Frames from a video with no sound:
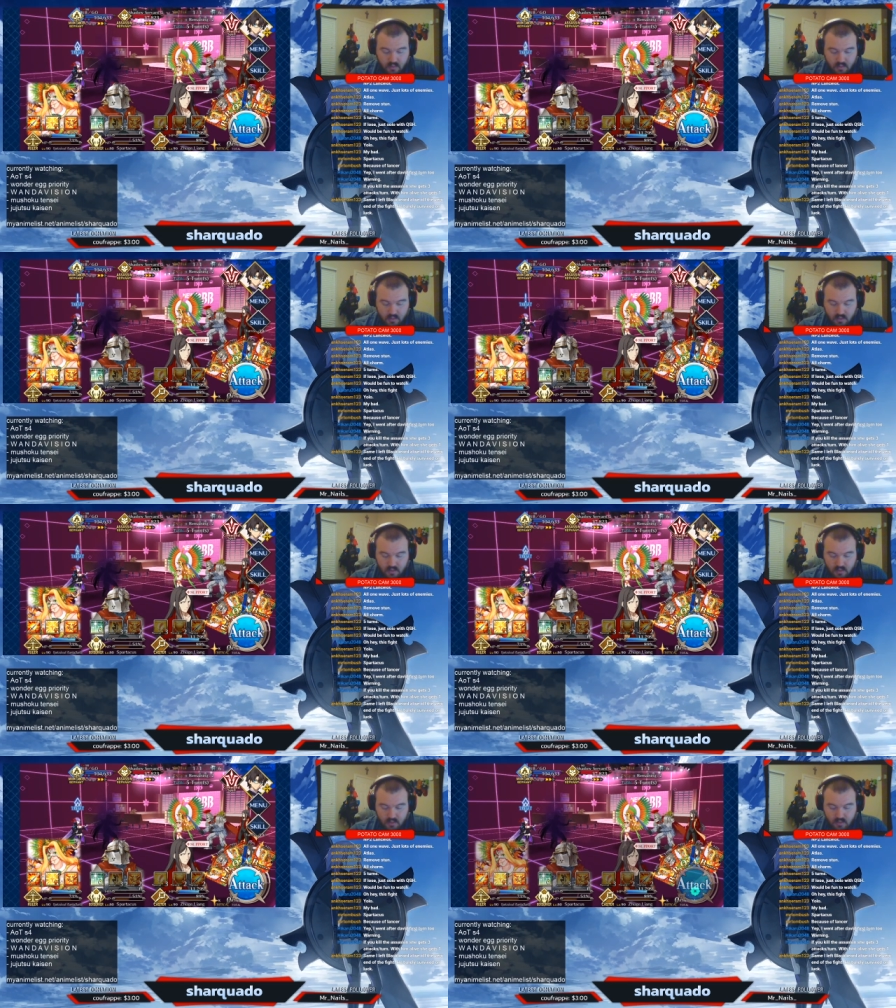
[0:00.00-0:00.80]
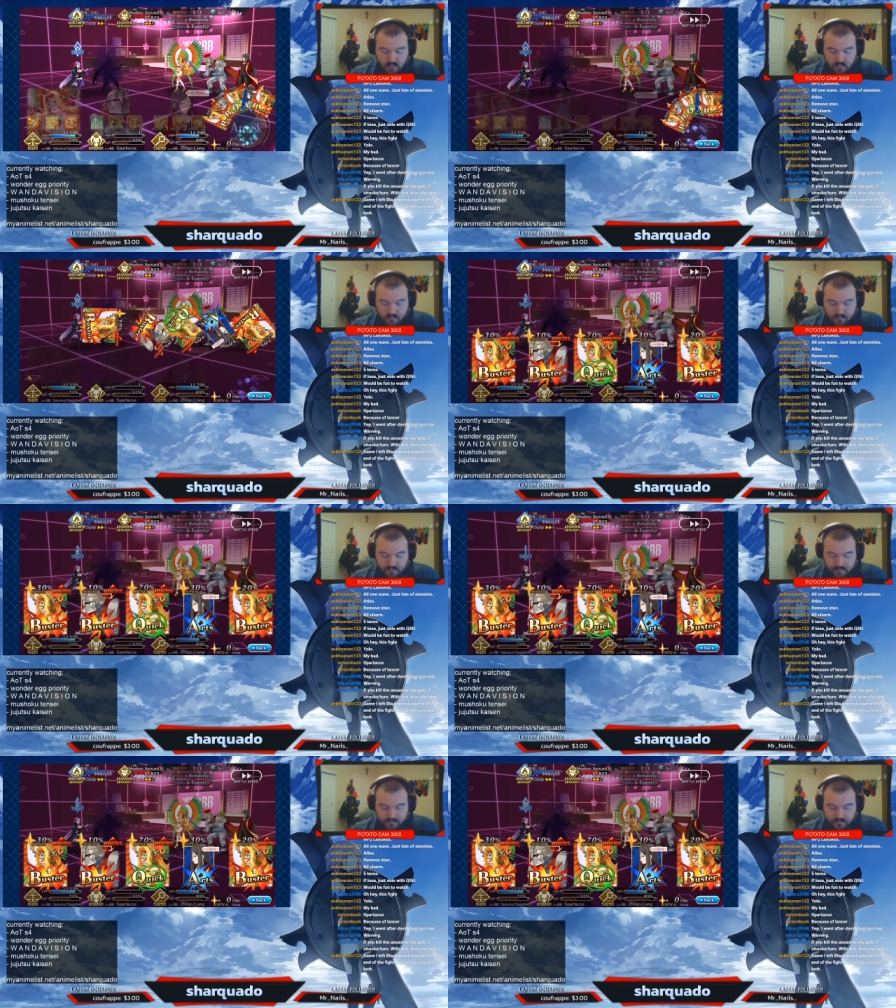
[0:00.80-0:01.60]
out. Um,
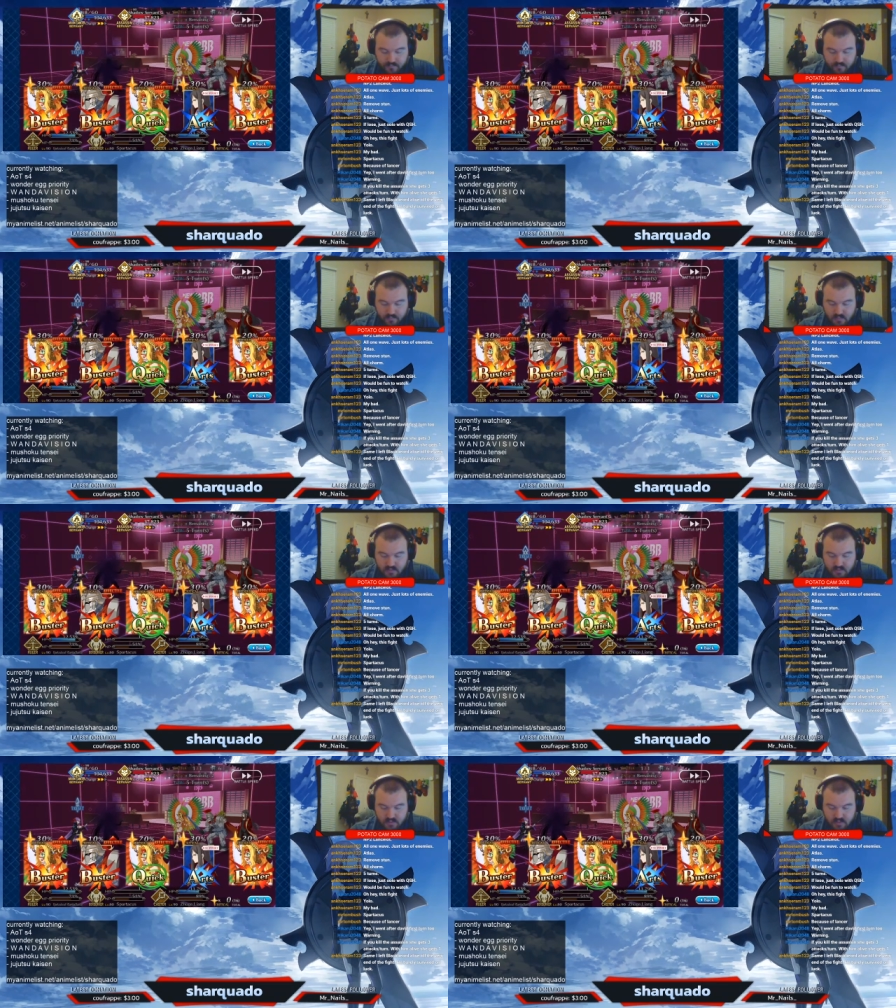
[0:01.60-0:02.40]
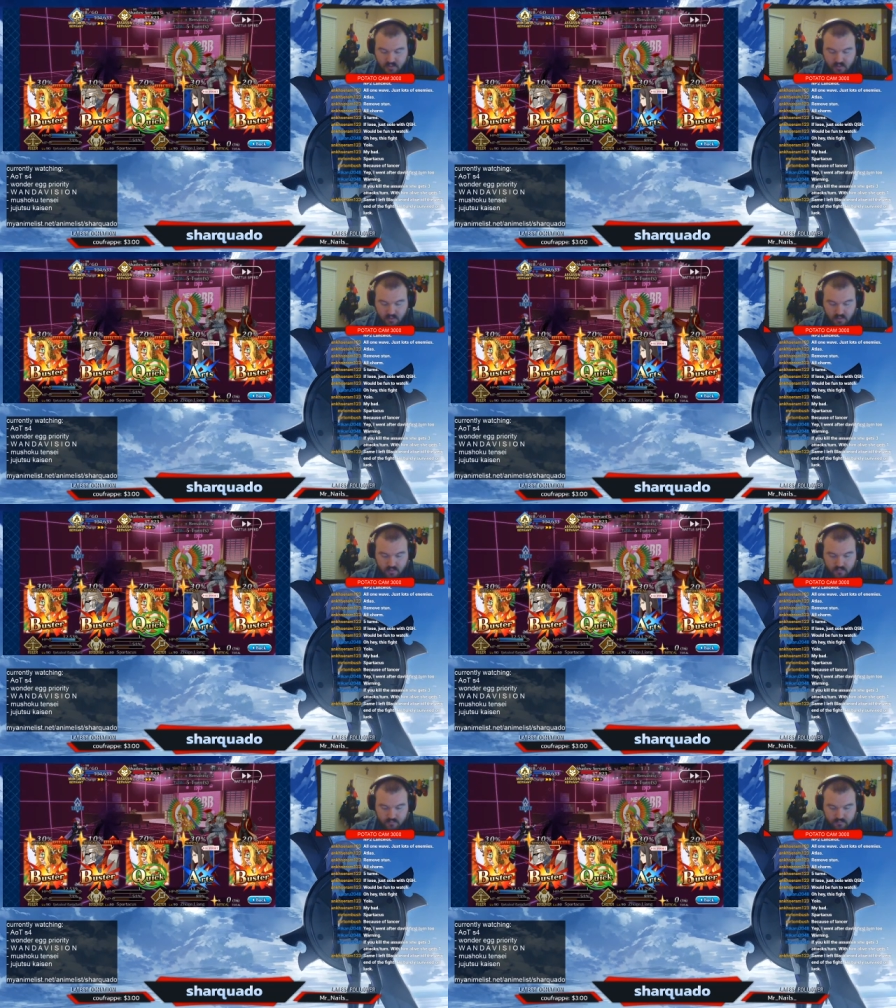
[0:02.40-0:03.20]
let's see here.